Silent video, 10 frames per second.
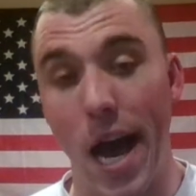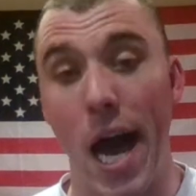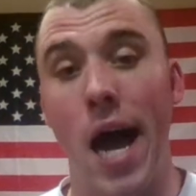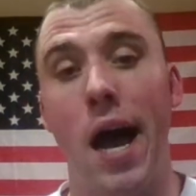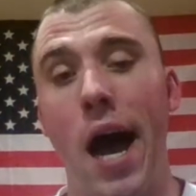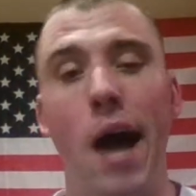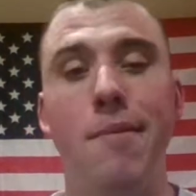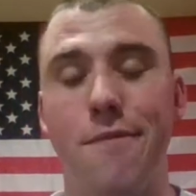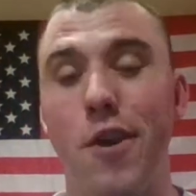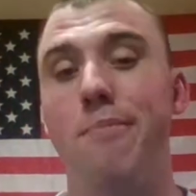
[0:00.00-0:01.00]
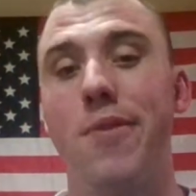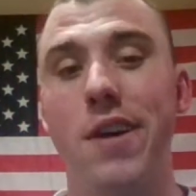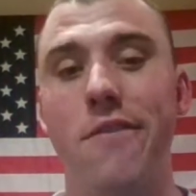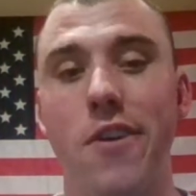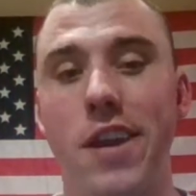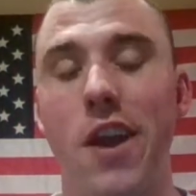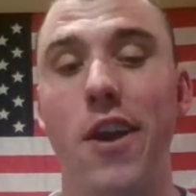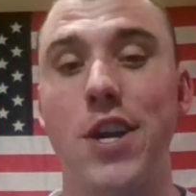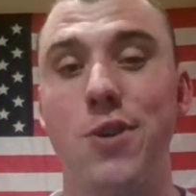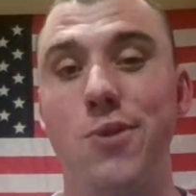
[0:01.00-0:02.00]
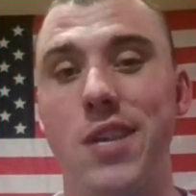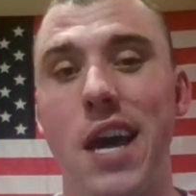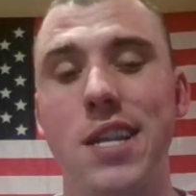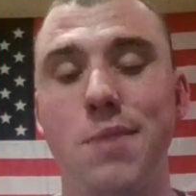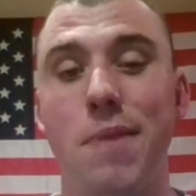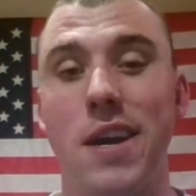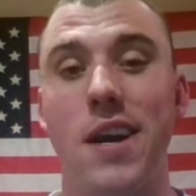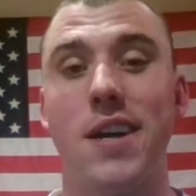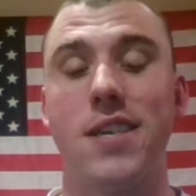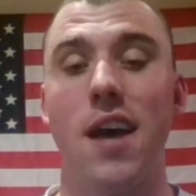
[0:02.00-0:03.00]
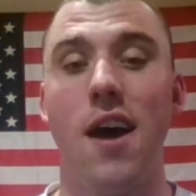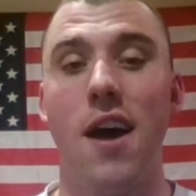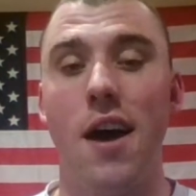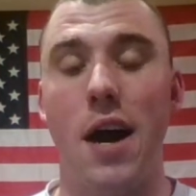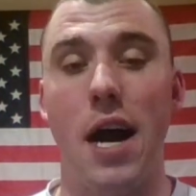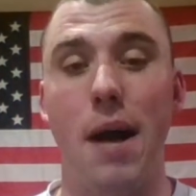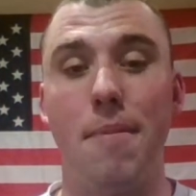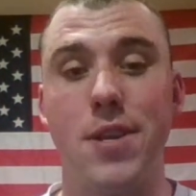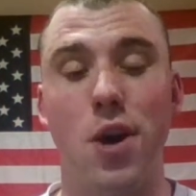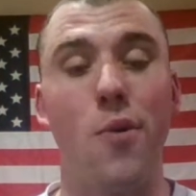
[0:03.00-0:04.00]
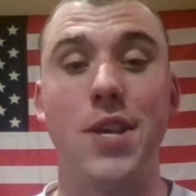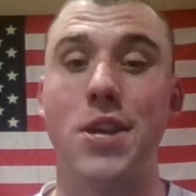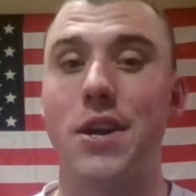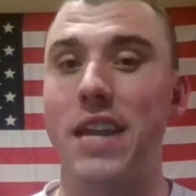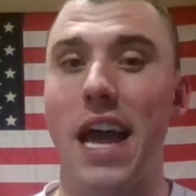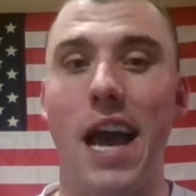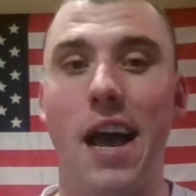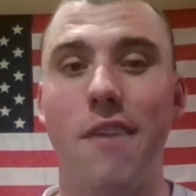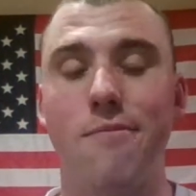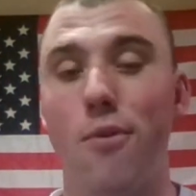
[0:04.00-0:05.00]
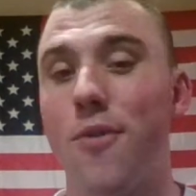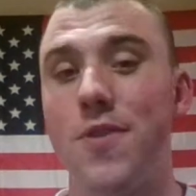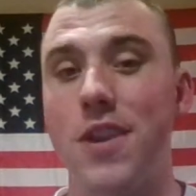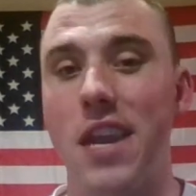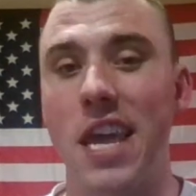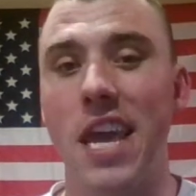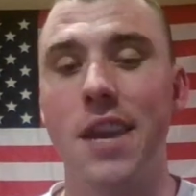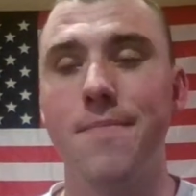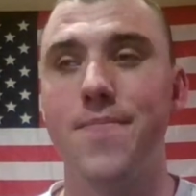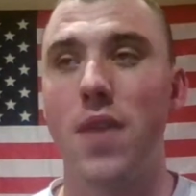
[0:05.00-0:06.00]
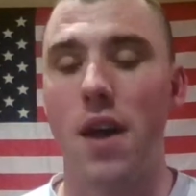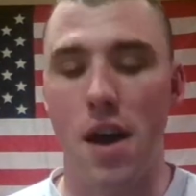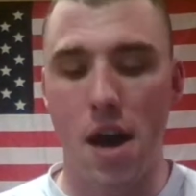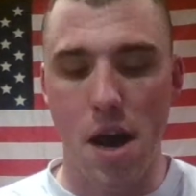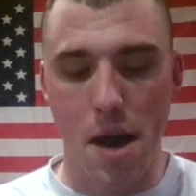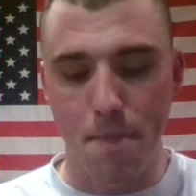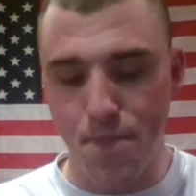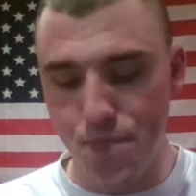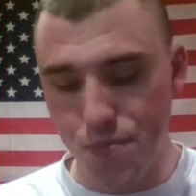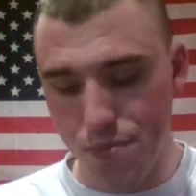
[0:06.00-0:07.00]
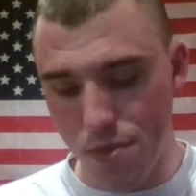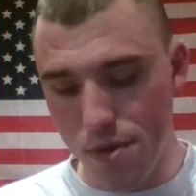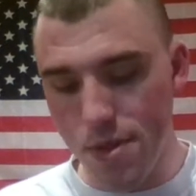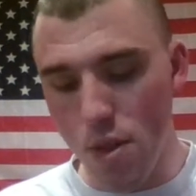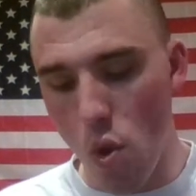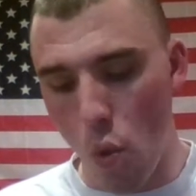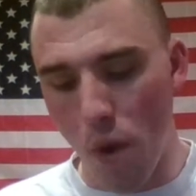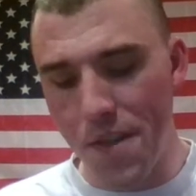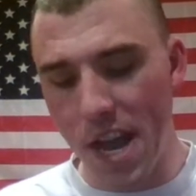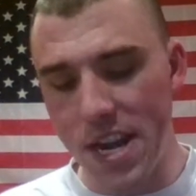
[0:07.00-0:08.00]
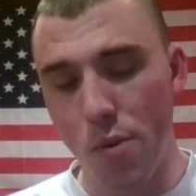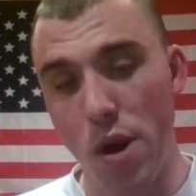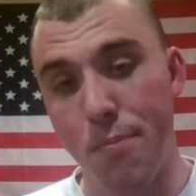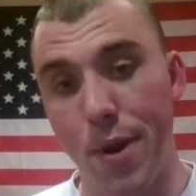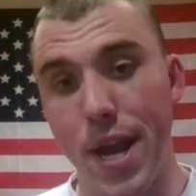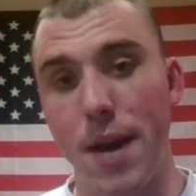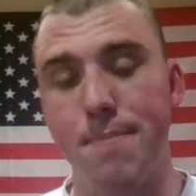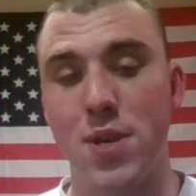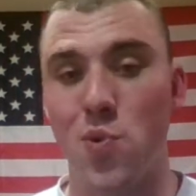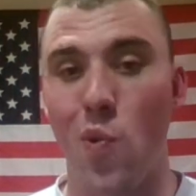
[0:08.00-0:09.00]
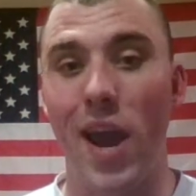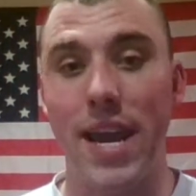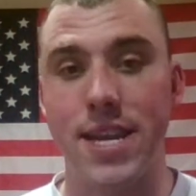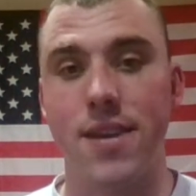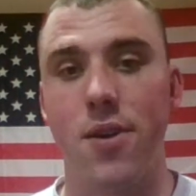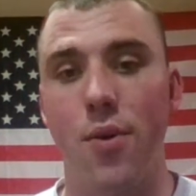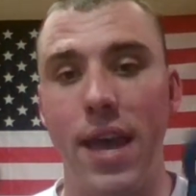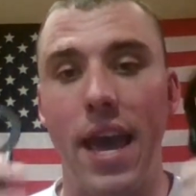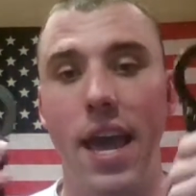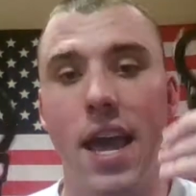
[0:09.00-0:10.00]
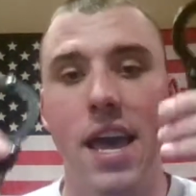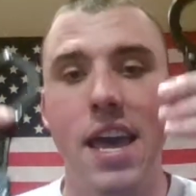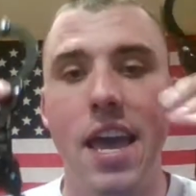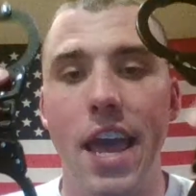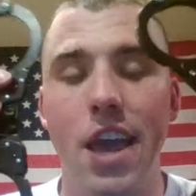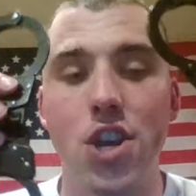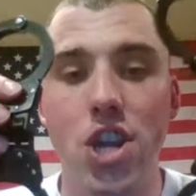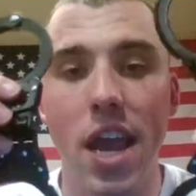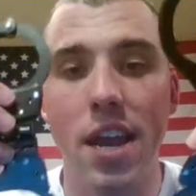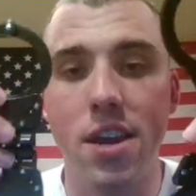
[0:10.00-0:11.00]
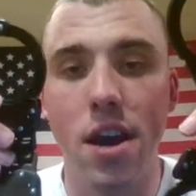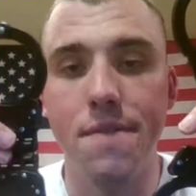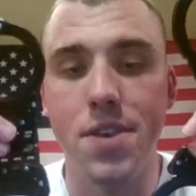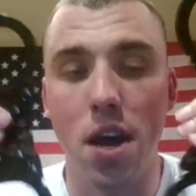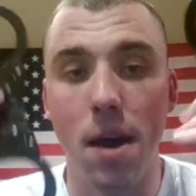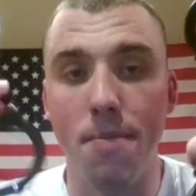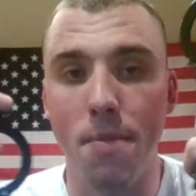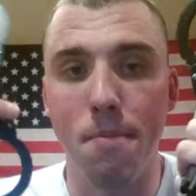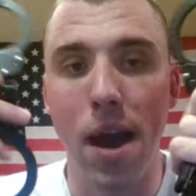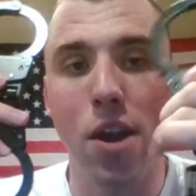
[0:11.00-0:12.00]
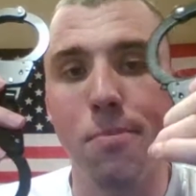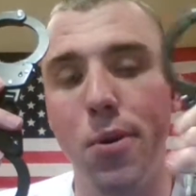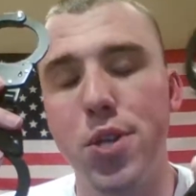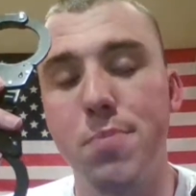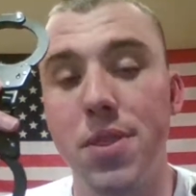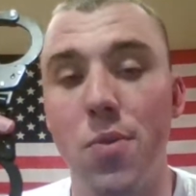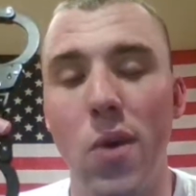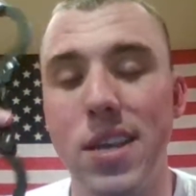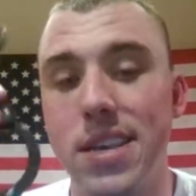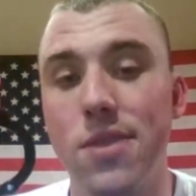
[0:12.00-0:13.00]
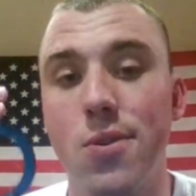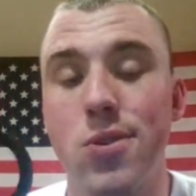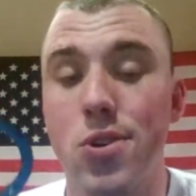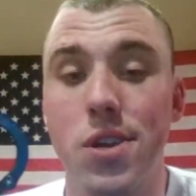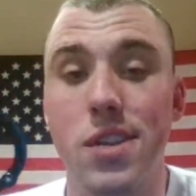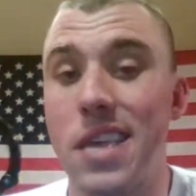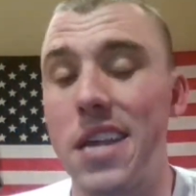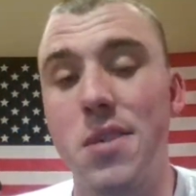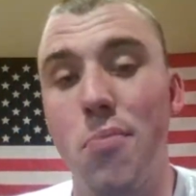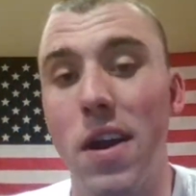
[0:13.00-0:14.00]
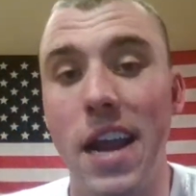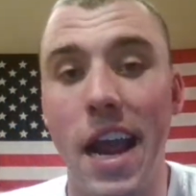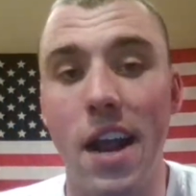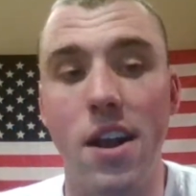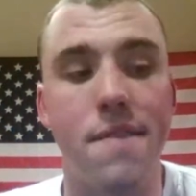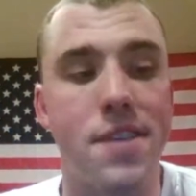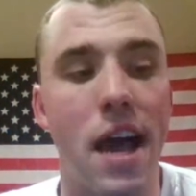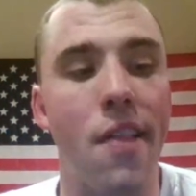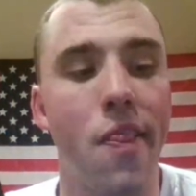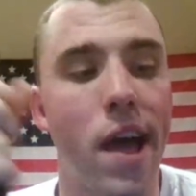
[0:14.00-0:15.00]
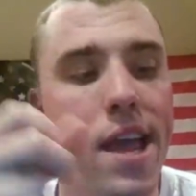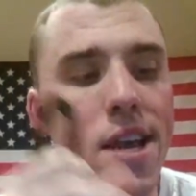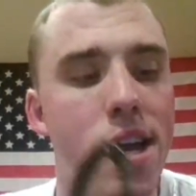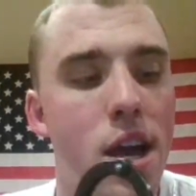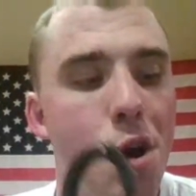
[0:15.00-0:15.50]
I'm a firm believer in carrying 2 sets because it's always good to have more than you need. One thing I do want to bring up is weight, okay? Hinged handcuffs, mine are both Smith & Wesson. That's the brand of handcuffs I like